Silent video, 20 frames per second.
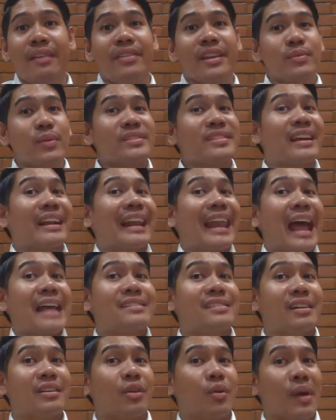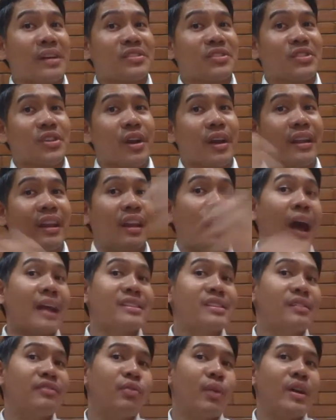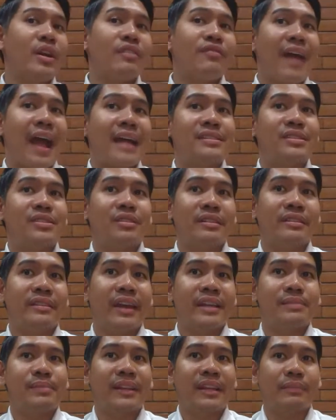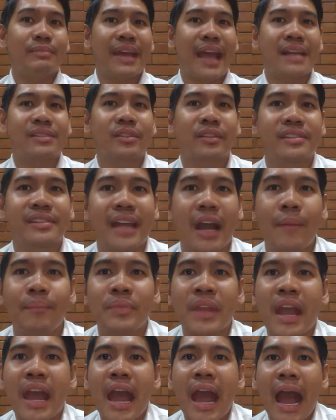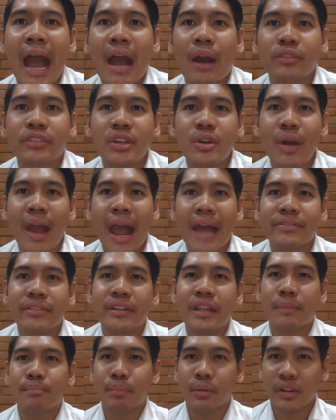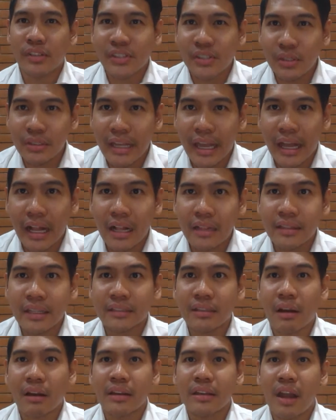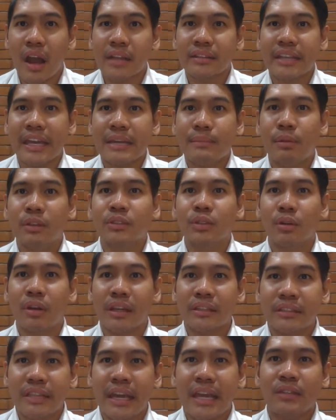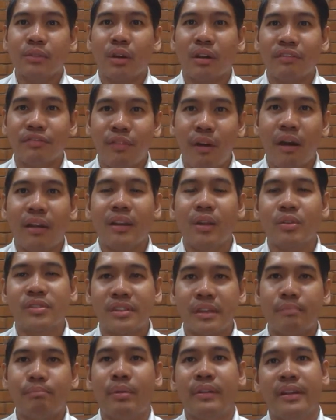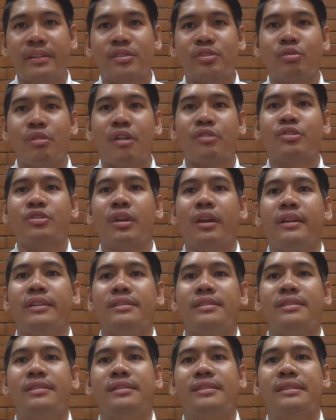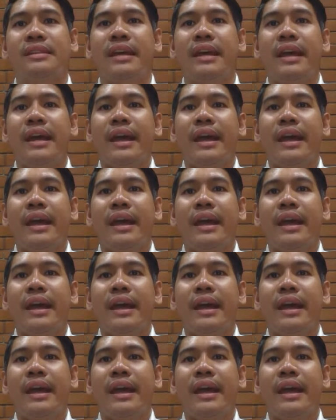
This one's a classic question. Lots of way of answering this, but let me answer this now. How do you handle a personnel that are not able to retain or follow simple instructions?